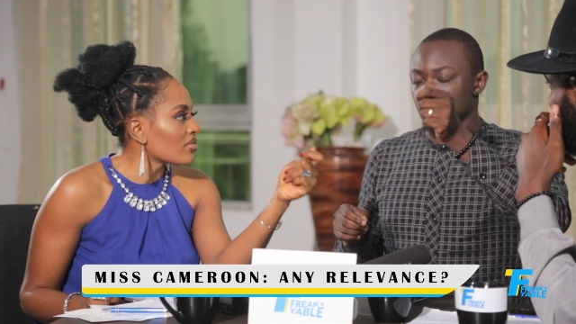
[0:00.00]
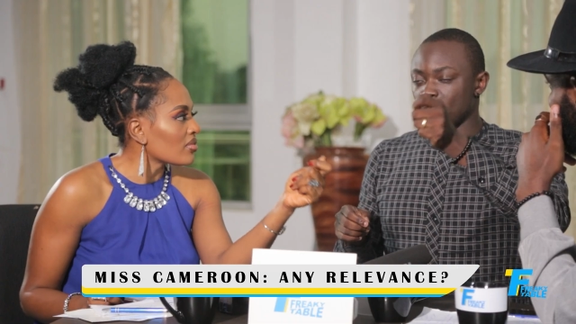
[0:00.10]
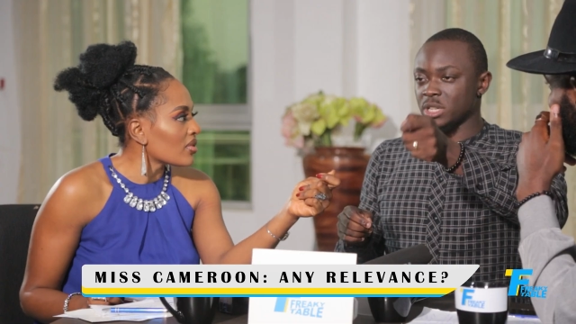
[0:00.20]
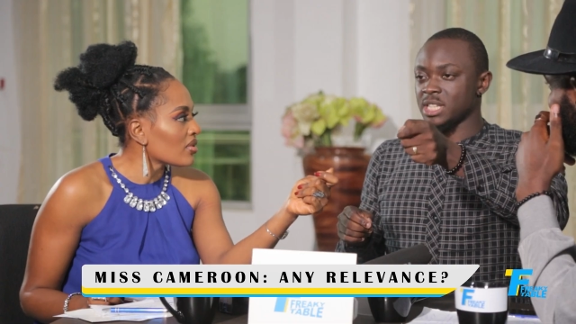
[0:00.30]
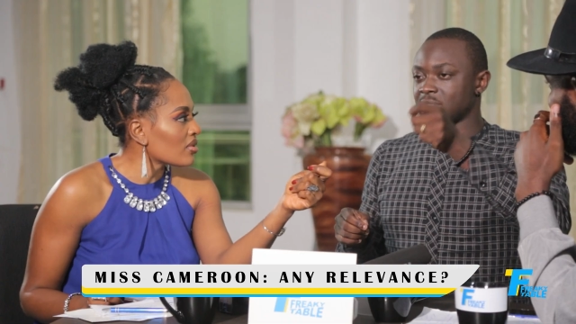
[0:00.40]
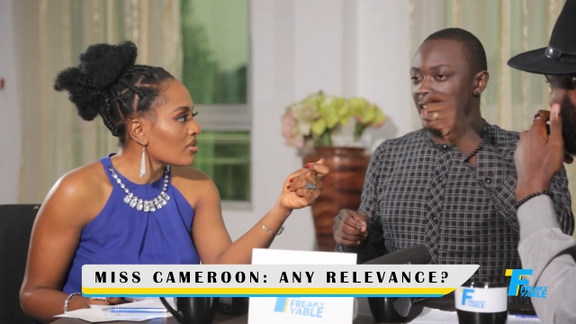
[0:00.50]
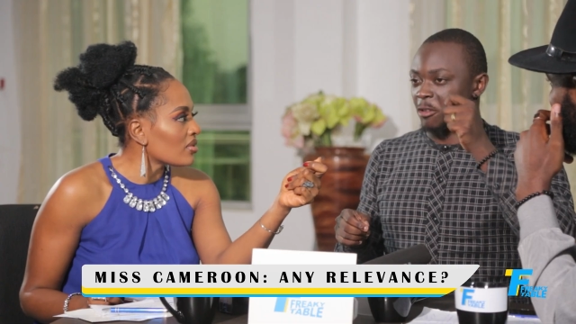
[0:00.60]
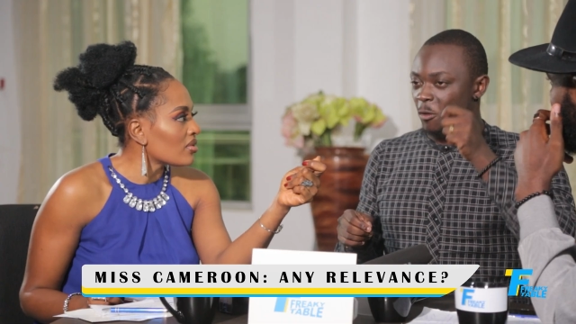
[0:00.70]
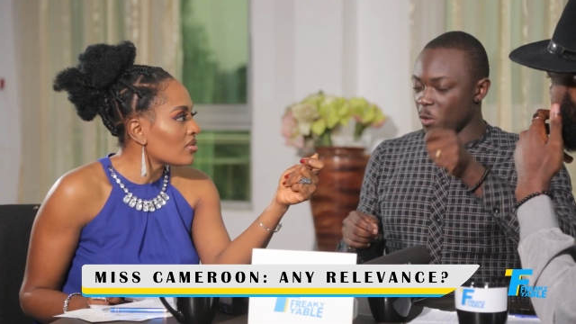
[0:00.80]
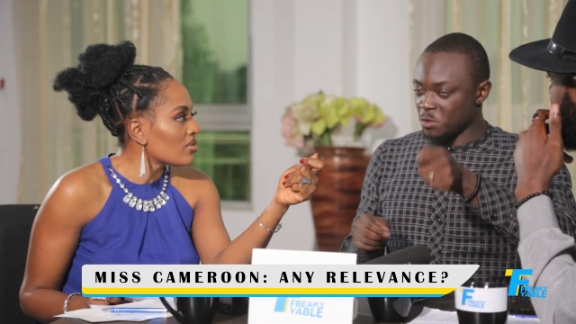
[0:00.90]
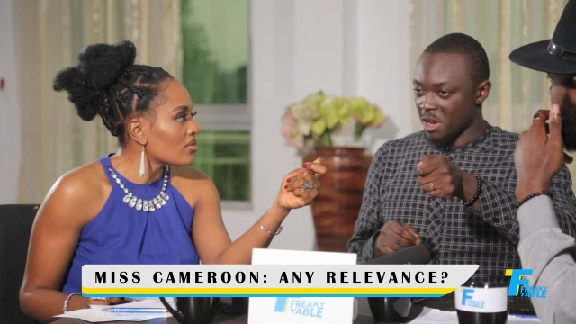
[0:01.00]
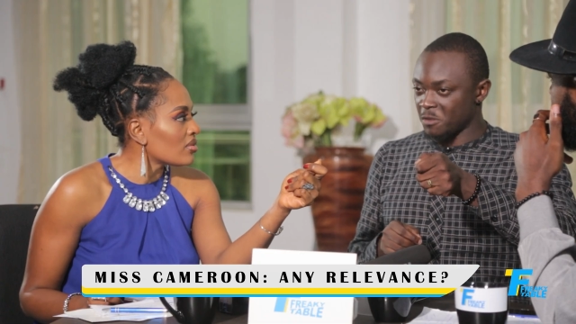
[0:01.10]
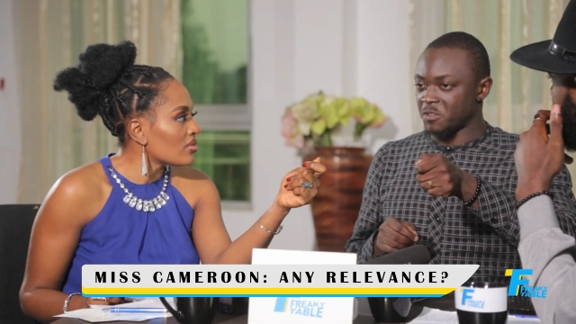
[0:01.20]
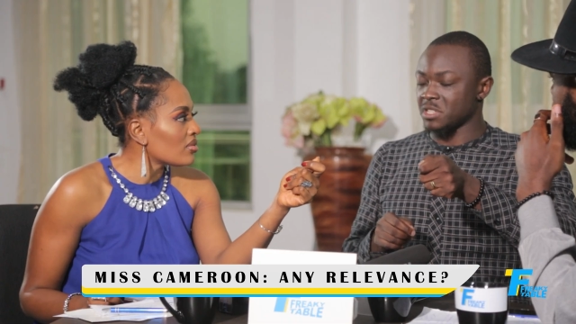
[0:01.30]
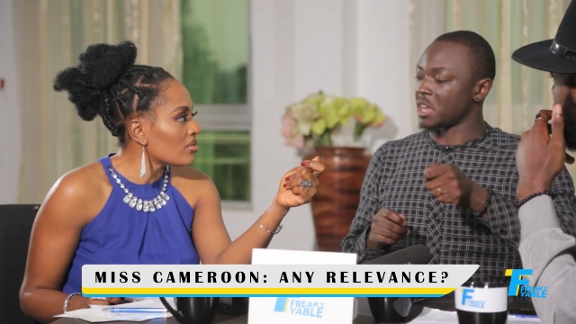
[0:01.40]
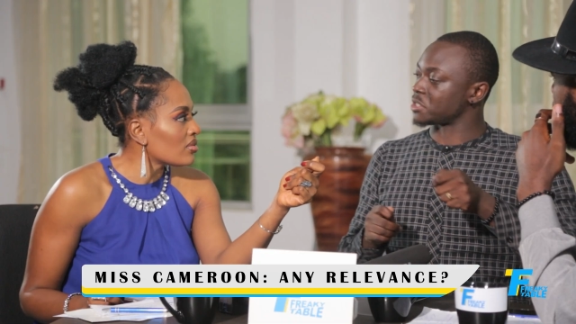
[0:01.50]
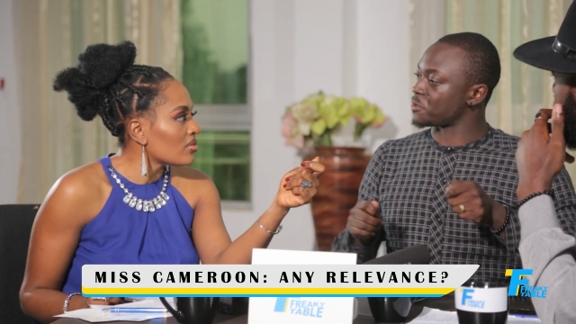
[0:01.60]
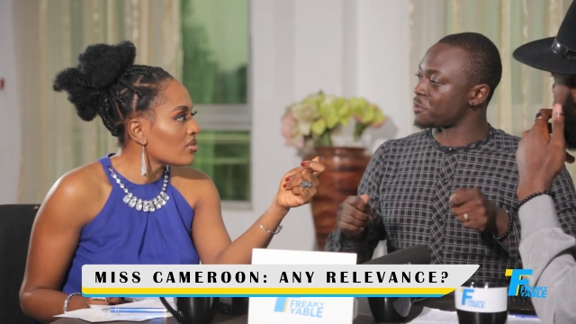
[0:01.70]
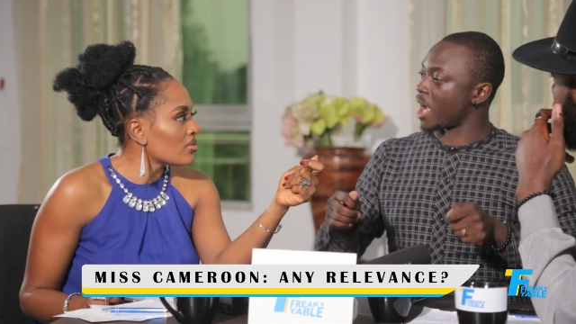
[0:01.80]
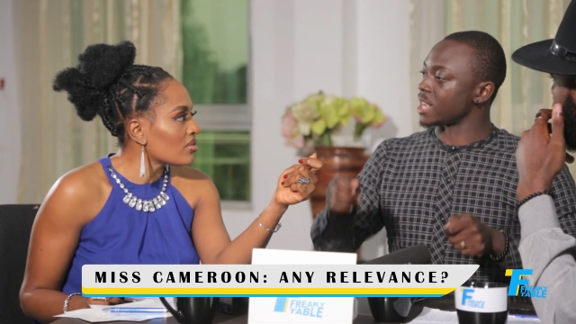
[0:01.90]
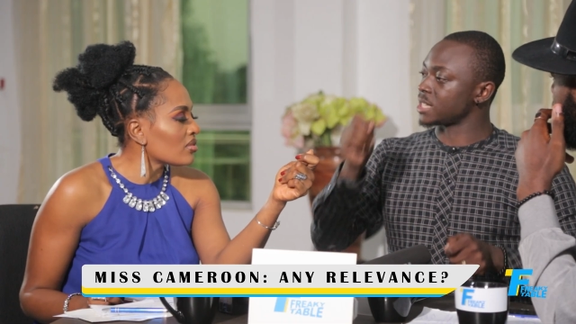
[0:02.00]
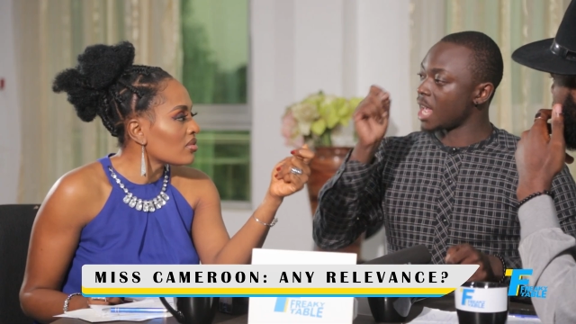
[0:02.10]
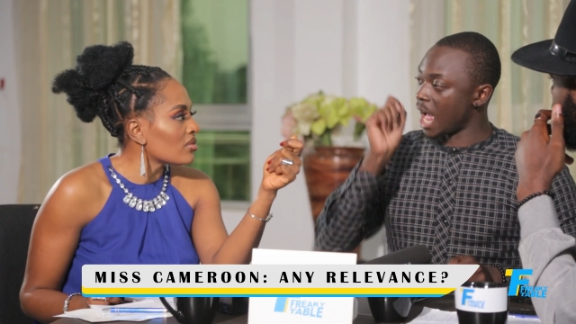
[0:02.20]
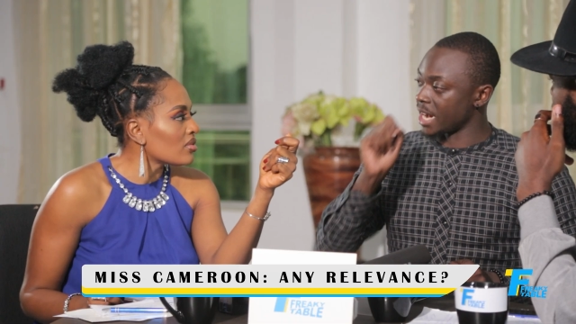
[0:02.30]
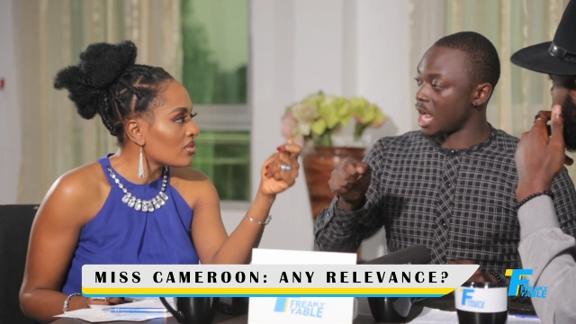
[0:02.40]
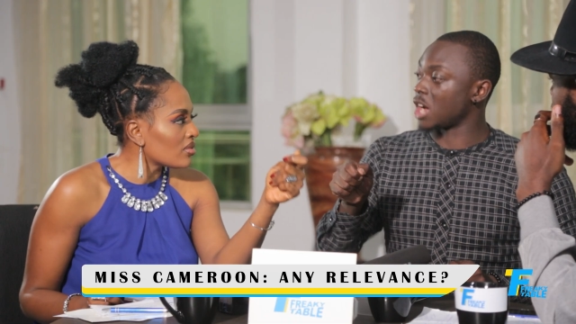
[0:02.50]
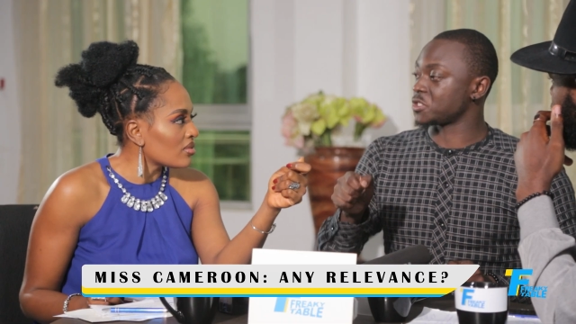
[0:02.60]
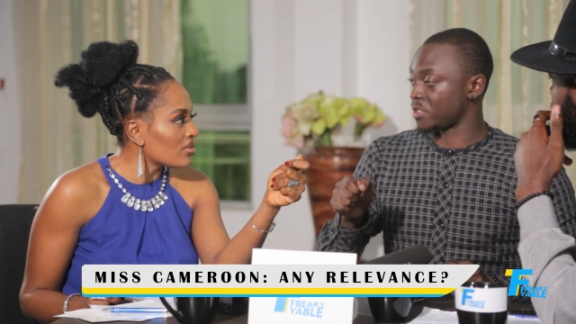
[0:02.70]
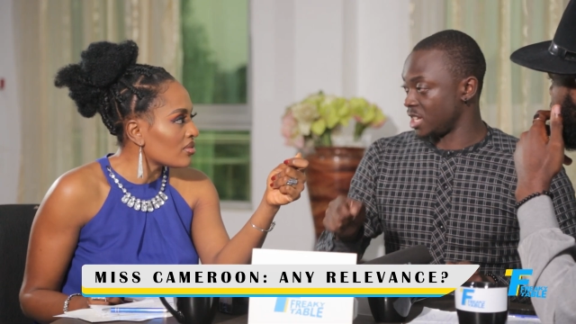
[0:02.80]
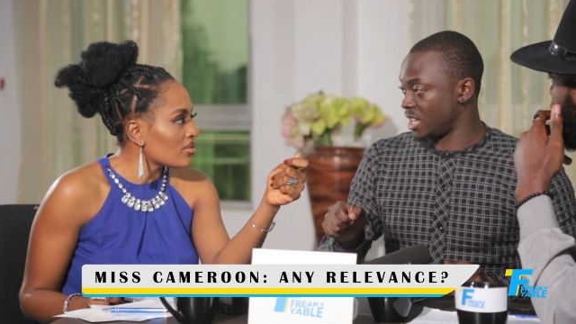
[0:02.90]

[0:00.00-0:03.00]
Speaker 1: monthly salary of one hundred and fifty thousand francs and a house for a